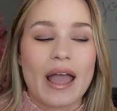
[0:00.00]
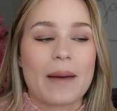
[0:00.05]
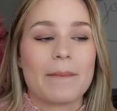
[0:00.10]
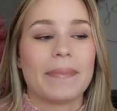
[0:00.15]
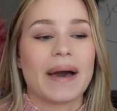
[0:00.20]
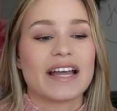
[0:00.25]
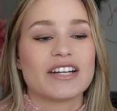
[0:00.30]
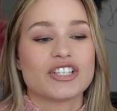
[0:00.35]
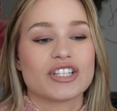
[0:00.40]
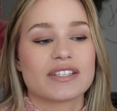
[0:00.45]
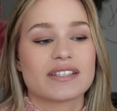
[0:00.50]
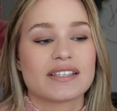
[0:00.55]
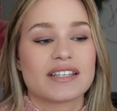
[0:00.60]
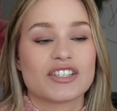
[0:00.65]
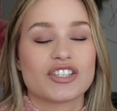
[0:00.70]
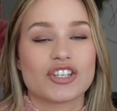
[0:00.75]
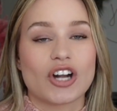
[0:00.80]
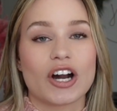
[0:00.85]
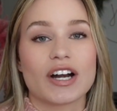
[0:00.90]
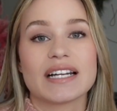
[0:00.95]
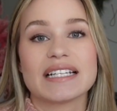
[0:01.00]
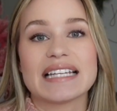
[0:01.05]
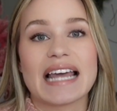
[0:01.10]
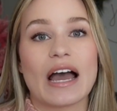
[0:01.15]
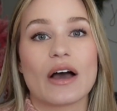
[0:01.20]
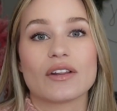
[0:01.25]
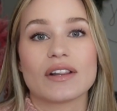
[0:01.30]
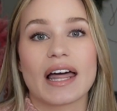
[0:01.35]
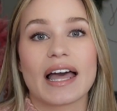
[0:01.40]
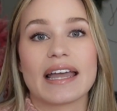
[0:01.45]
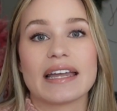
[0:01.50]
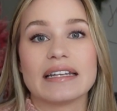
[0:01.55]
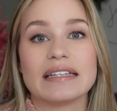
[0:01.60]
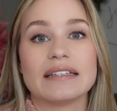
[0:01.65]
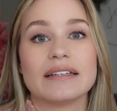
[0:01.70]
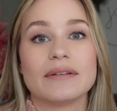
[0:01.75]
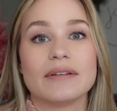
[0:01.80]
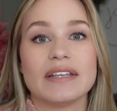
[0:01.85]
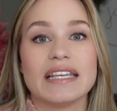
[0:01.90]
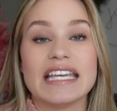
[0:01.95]
by just starting to outline,
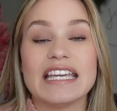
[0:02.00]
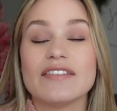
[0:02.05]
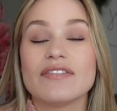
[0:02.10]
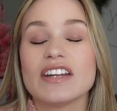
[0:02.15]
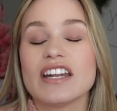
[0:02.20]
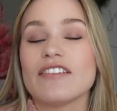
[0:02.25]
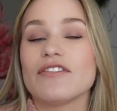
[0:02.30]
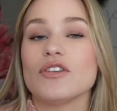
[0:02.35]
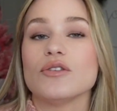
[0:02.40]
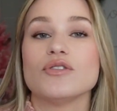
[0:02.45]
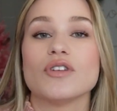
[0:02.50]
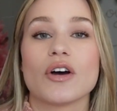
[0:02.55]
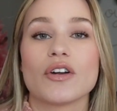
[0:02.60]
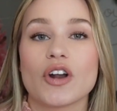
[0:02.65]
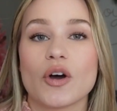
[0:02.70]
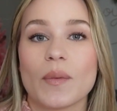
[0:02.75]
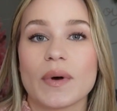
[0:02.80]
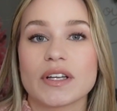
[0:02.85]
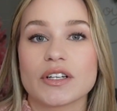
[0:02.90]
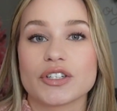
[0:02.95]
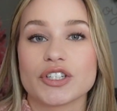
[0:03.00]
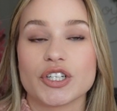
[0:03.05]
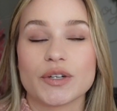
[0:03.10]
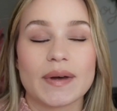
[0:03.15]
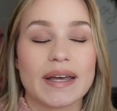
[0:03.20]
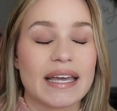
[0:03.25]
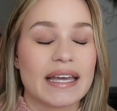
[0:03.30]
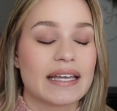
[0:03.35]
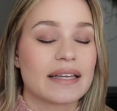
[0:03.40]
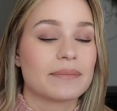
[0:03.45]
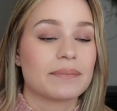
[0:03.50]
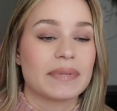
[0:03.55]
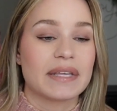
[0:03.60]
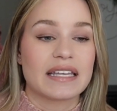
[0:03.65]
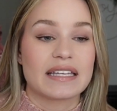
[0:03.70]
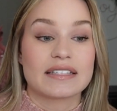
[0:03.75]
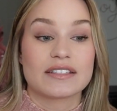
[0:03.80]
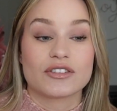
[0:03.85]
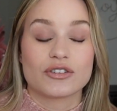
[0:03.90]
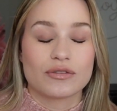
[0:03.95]
even if you don't know what you're doing,
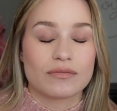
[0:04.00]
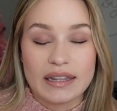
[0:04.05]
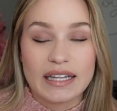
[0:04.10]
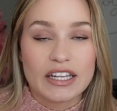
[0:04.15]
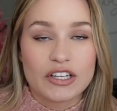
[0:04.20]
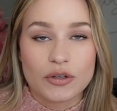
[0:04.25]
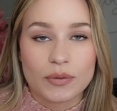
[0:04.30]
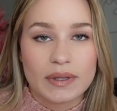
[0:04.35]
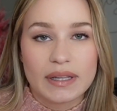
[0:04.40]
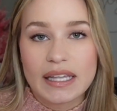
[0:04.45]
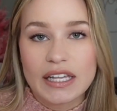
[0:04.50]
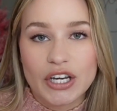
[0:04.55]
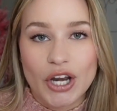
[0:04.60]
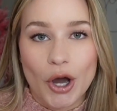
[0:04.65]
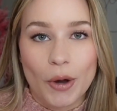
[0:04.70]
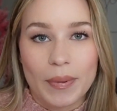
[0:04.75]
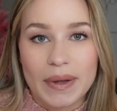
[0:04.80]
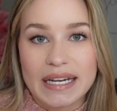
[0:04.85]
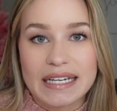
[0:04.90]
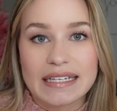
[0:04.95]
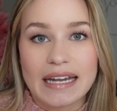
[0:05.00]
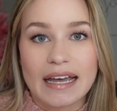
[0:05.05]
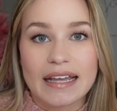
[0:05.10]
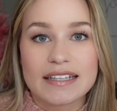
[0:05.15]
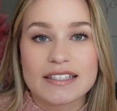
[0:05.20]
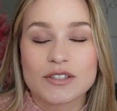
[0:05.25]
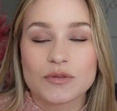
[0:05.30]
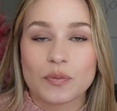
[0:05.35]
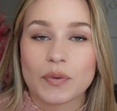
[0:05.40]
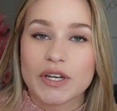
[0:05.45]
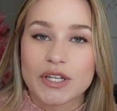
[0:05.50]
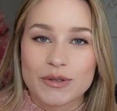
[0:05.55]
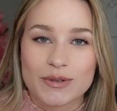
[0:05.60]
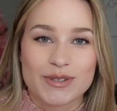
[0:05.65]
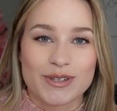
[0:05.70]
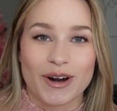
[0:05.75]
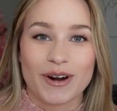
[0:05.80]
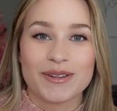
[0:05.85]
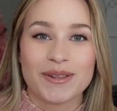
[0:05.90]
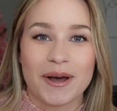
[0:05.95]
because literally nobody does when you
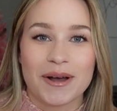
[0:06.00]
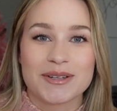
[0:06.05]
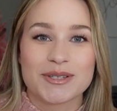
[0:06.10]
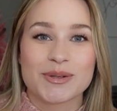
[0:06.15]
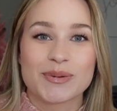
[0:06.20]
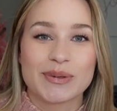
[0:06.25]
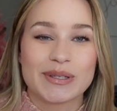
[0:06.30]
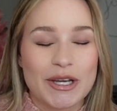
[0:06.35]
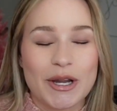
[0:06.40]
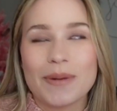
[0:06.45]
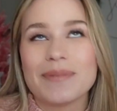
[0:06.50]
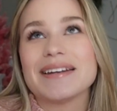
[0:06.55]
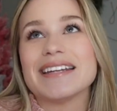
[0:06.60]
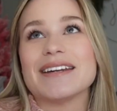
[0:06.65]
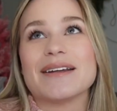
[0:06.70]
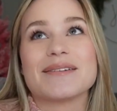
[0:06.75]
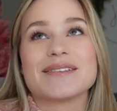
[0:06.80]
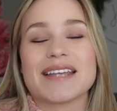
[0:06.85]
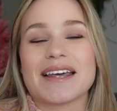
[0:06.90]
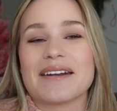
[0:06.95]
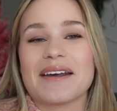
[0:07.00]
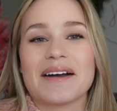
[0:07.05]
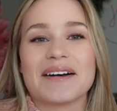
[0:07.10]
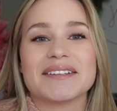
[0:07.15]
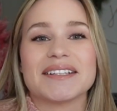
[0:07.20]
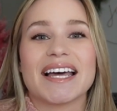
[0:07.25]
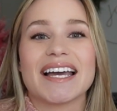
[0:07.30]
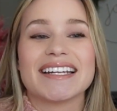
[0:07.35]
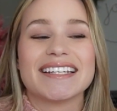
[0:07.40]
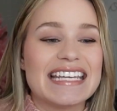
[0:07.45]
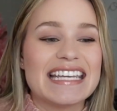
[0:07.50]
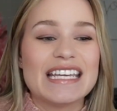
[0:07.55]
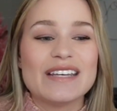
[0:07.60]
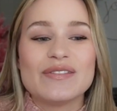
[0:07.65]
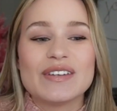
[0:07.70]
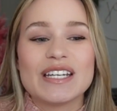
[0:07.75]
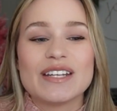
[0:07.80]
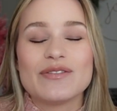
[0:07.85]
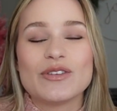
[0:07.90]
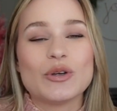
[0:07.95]
start law school. Nobody knows how to outline.
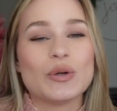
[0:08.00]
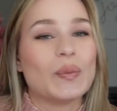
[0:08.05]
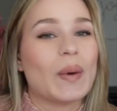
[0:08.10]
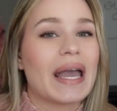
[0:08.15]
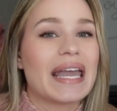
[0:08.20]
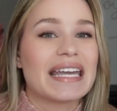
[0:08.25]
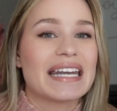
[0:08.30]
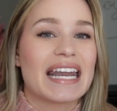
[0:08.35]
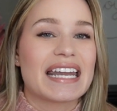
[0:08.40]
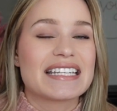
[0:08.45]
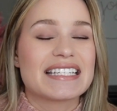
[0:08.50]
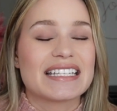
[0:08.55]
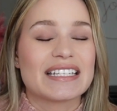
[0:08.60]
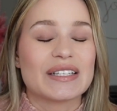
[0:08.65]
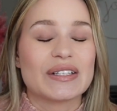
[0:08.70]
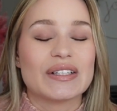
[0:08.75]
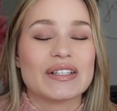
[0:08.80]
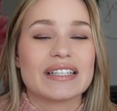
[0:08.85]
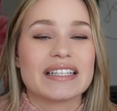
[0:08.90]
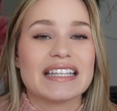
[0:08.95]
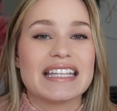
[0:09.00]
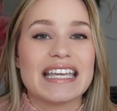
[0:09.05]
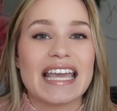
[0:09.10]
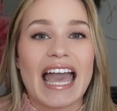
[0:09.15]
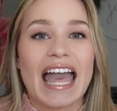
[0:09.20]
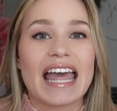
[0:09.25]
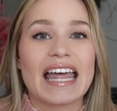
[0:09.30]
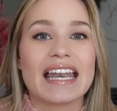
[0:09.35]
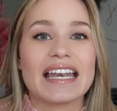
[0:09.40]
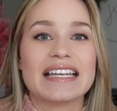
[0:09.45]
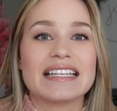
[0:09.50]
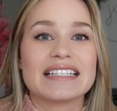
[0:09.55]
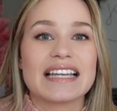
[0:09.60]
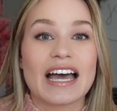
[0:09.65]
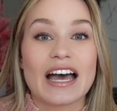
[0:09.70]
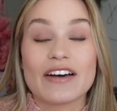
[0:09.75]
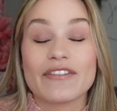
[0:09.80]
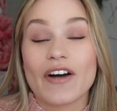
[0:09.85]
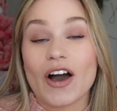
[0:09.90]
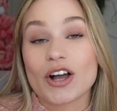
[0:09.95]
Even if you wait until the end
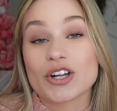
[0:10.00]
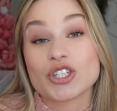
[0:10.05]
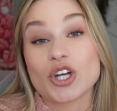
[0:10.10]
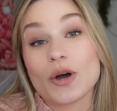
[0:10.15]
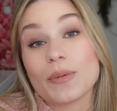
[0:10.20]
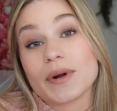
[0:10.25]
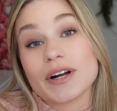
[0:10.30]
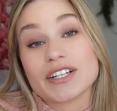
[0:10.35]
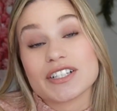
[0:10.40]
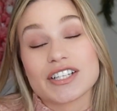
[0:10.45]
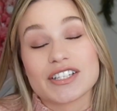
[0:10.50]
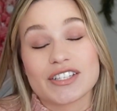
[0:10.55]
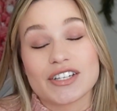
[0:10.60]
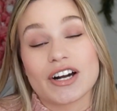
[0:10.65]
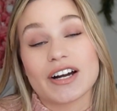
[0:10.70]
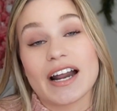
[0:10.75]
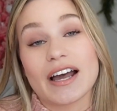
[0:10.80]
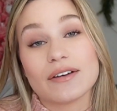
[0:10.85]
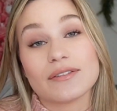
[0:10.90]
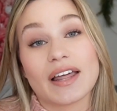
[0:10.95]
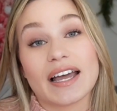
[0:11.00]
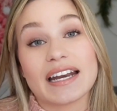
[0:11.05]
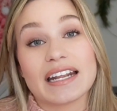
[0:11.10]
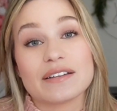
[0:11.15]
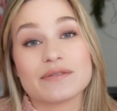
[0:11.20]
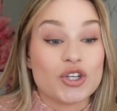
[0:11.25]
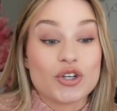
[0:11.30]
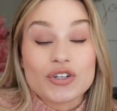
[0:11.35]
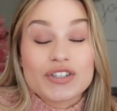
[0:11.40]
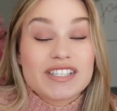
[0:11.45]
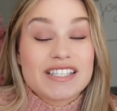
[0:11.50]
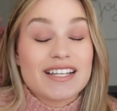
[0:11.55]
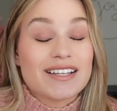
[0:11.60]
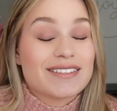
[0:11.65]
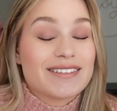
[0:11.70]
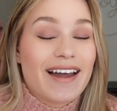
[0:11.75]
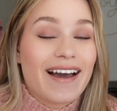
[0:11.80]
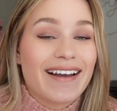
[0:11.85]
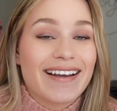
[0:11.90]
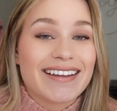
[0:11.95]
of October to start outlining, you're still
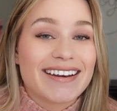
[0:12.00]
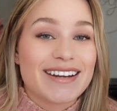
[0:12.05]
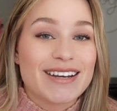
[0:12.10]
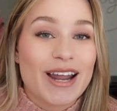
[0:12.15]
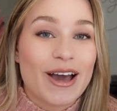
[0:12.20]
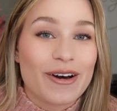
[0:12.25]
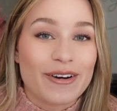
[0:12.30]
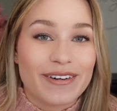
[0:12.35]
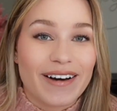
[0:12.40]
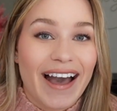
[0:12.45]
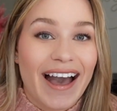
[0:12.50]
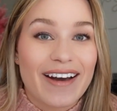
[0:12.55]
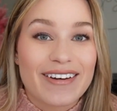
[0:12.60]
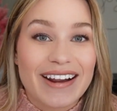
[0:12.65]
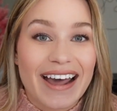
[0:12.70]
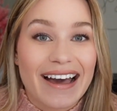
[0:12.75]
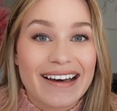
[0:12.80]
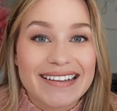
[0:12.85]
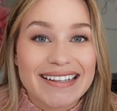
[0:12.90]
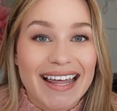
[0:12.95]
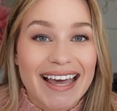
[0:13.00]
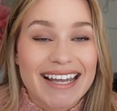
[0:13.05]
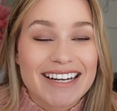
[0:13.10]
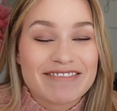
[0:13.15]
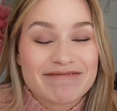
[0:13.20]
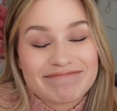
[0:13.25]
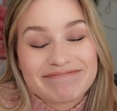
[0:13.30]
not gonna know how to outline.